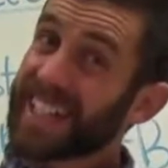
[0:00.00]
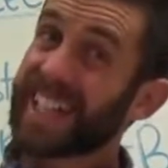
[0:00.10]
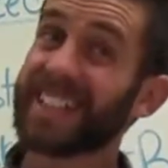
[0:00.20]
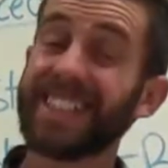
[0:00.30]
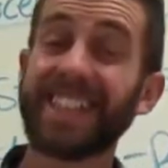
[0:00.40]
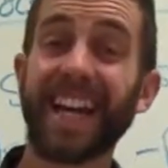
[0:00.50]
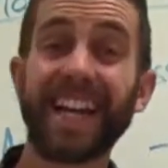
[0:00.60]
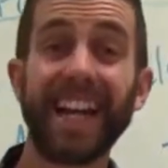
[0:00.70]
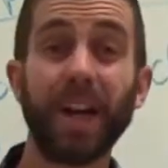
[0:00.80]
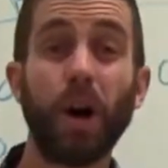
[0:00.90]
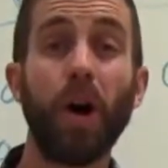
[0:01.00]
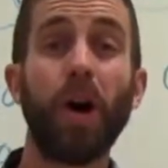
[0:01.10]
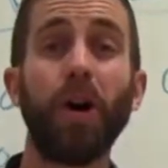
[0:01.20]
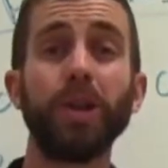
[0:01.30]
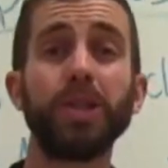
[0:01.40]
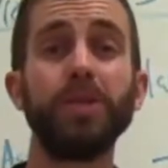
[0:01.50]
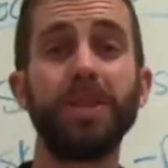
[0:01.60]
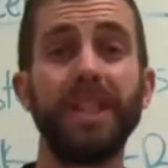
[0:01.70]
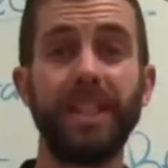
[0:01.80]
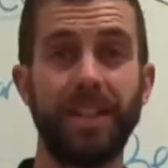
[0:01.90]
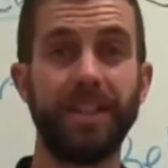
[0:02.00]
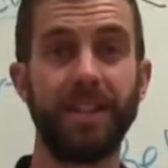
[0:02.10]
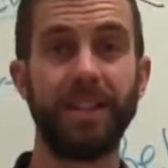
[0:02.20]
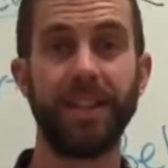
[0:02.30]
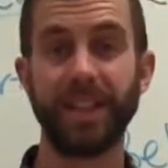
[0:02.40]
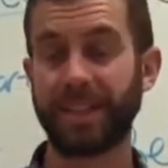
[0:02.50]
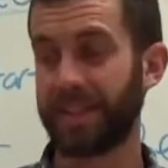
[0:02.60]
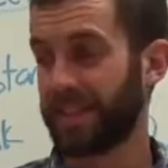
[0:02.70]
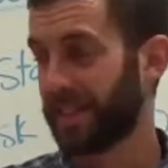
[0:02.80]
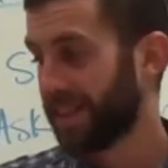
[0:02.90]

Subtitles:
because in tech ed, all you need, listen,